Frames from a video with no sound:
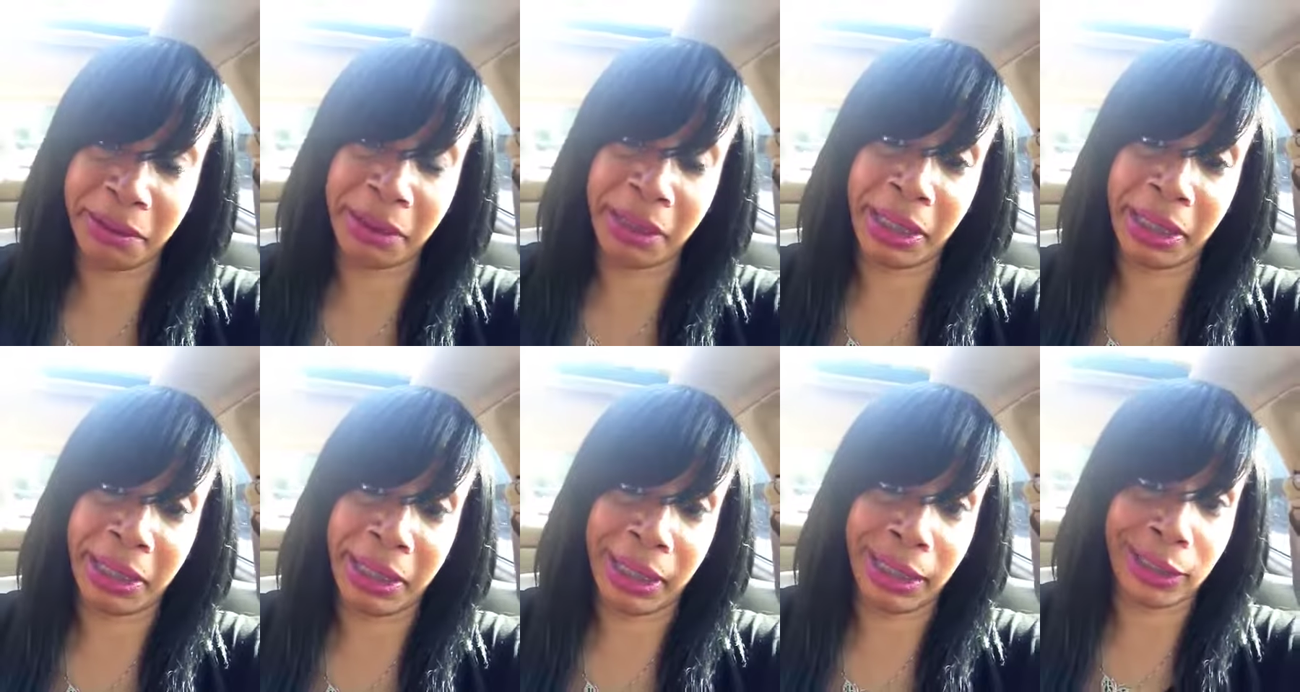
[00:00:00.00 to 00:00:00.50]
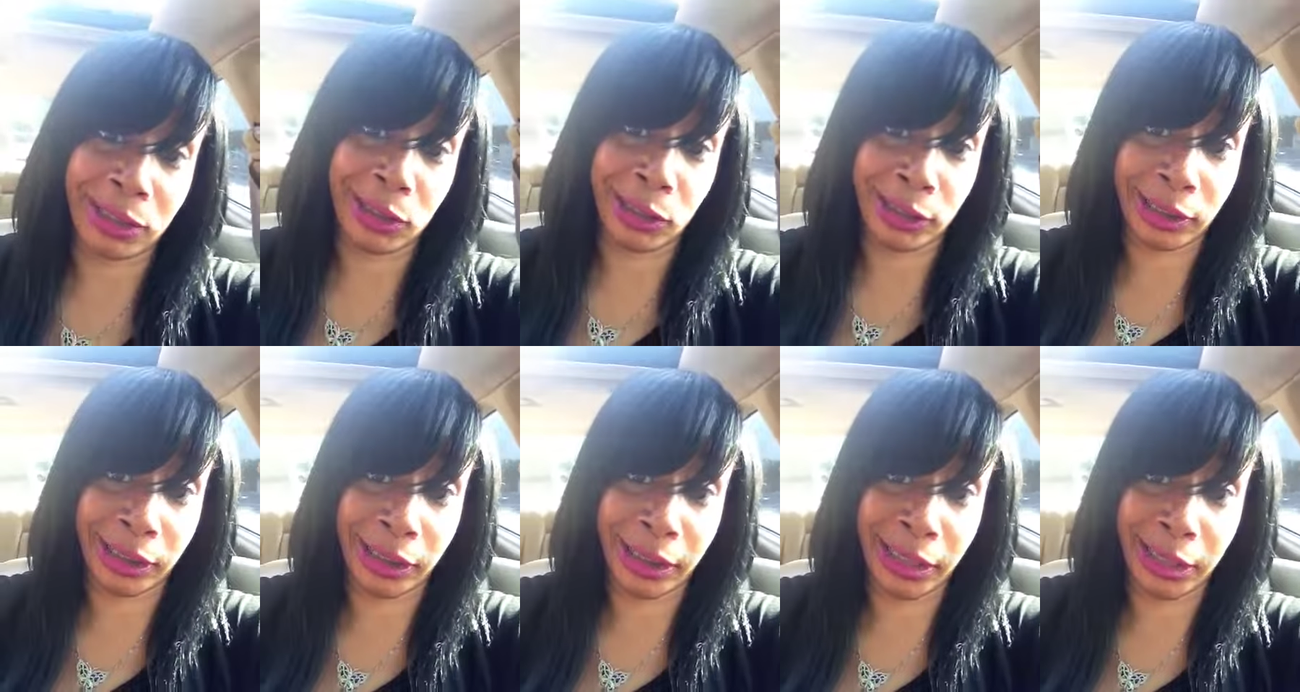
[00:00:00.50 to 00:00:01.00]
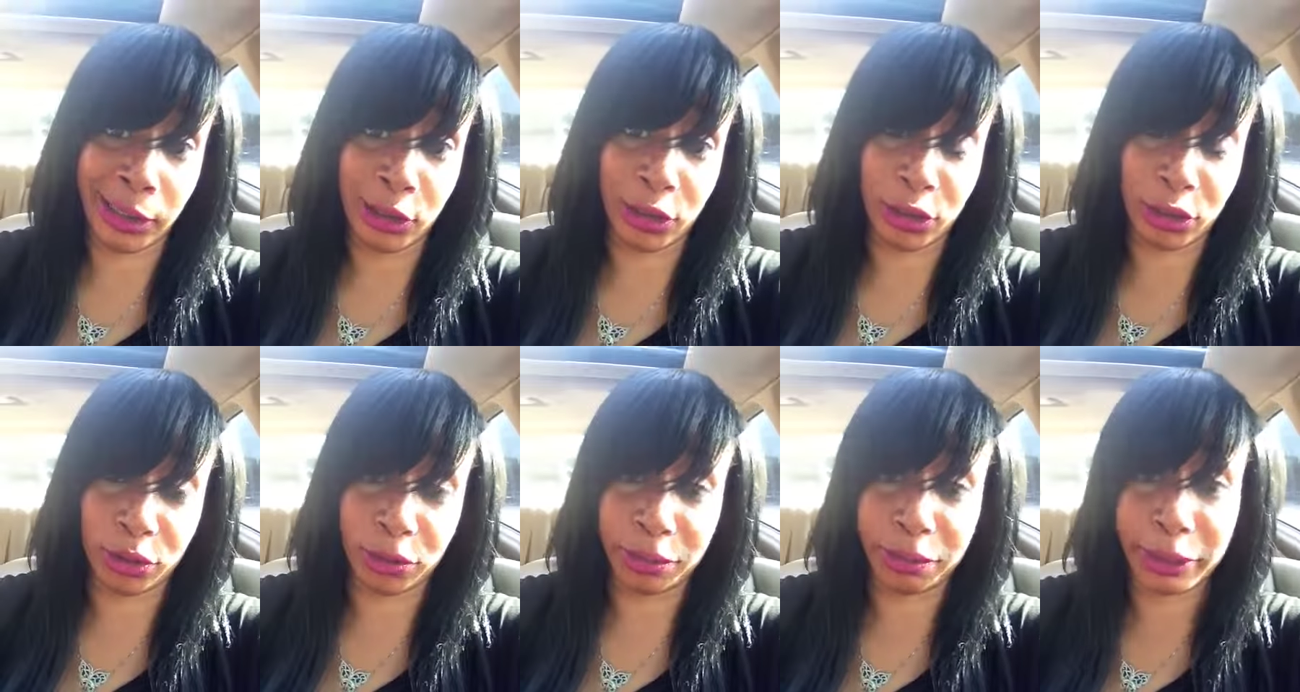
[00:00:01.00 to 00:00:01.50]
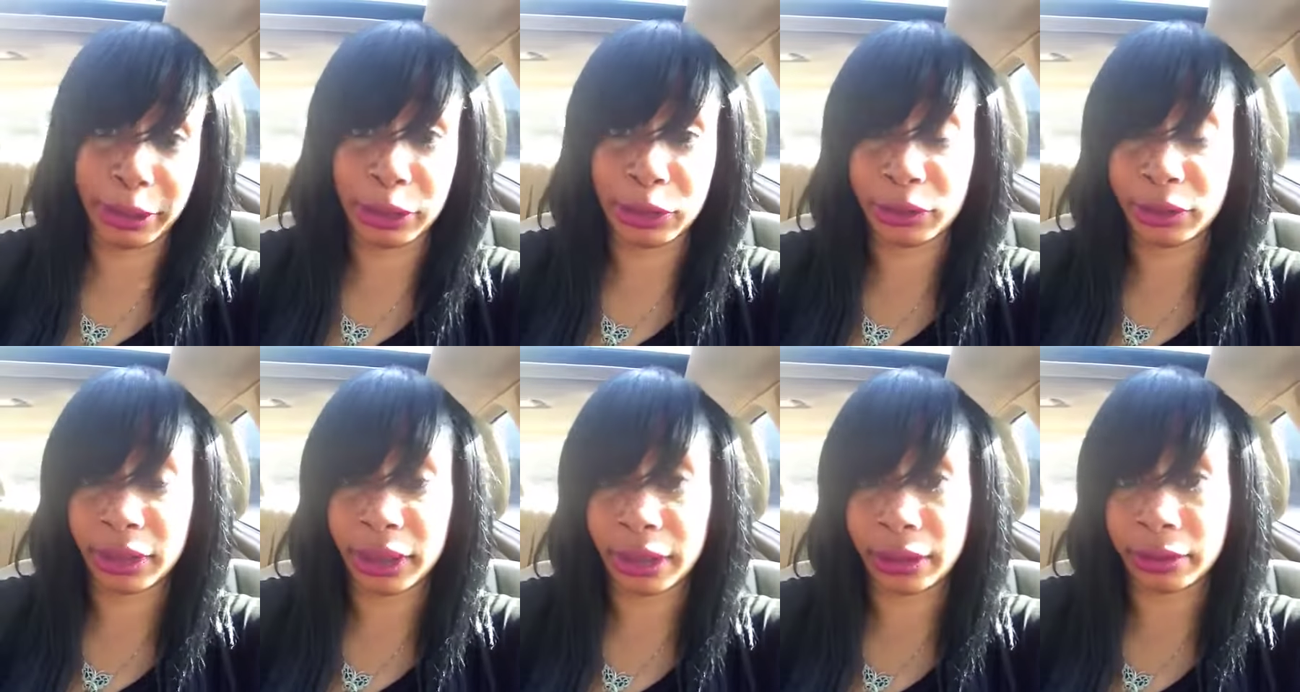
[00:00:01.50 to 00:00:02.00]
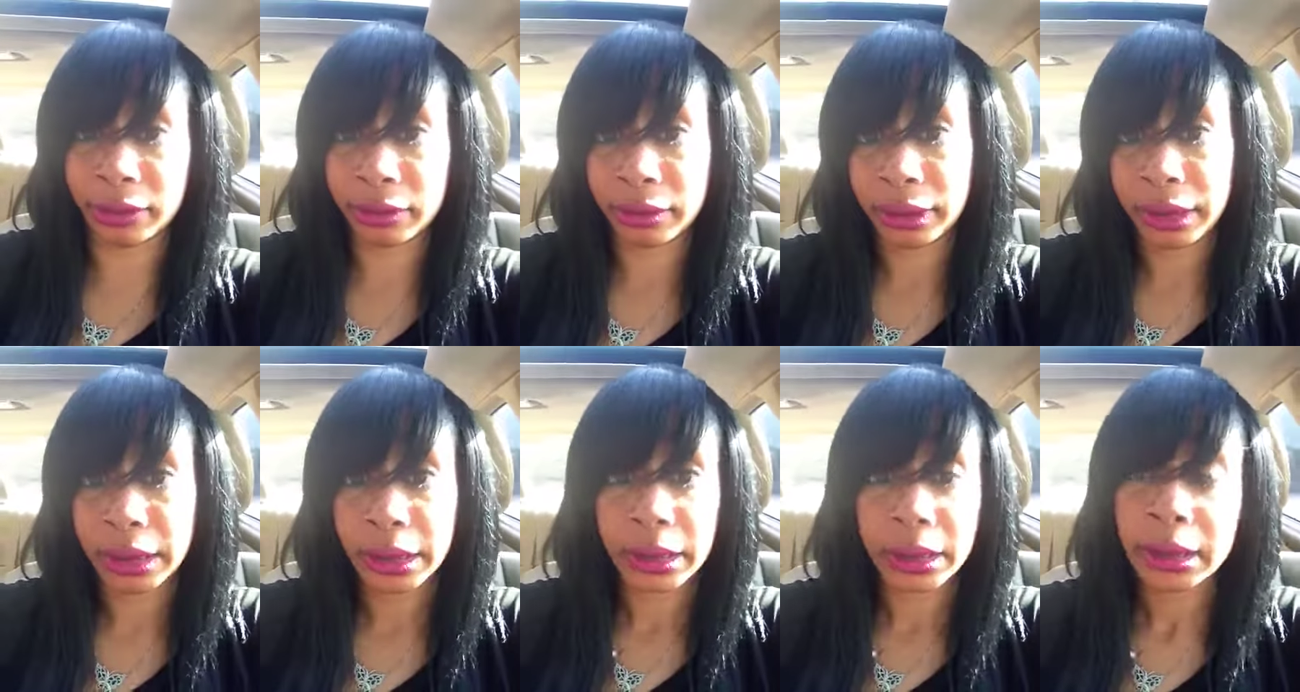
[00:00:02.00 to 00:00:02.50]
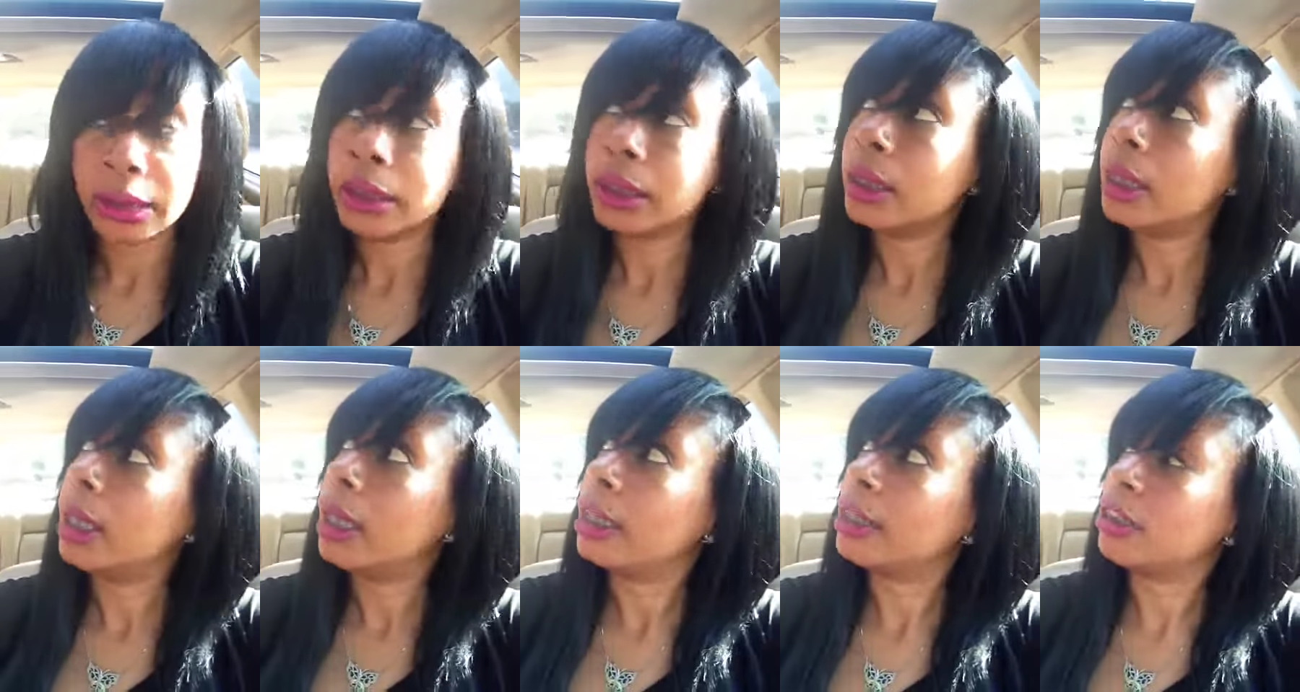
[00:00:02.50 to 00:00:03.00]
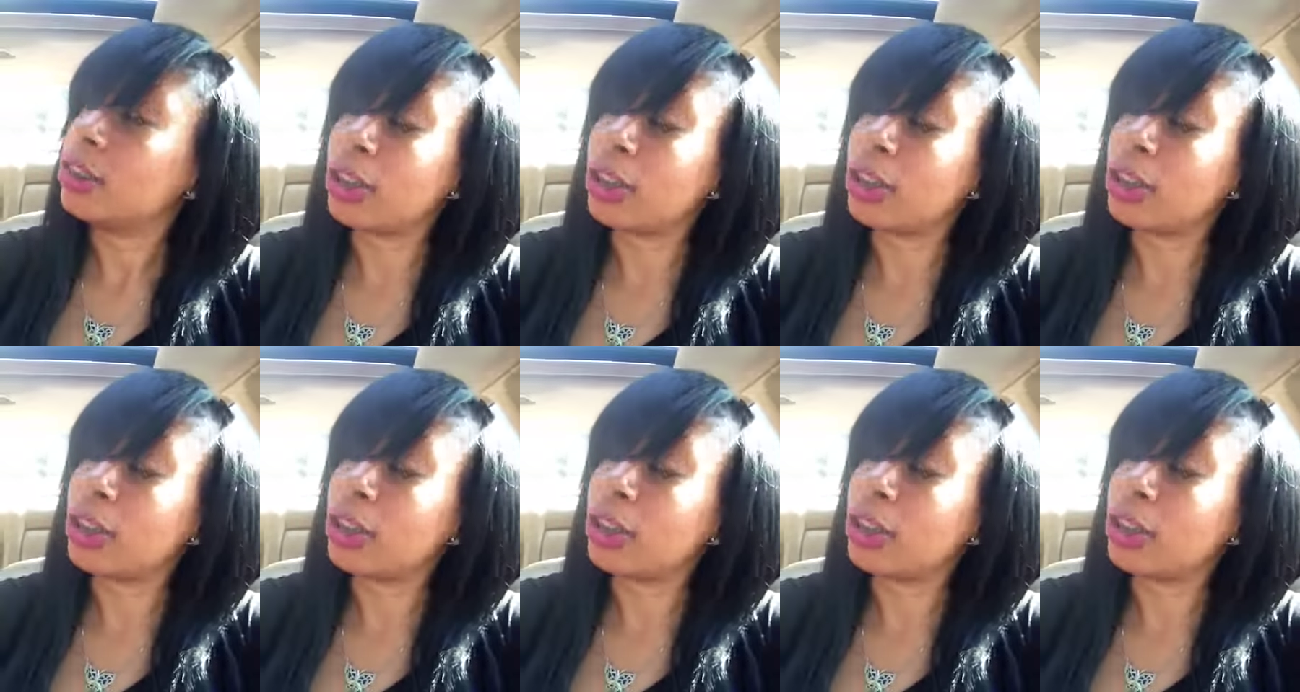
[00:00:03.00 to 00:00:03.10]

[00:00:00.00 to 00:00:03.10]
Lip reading: Not that you need to, but, you know,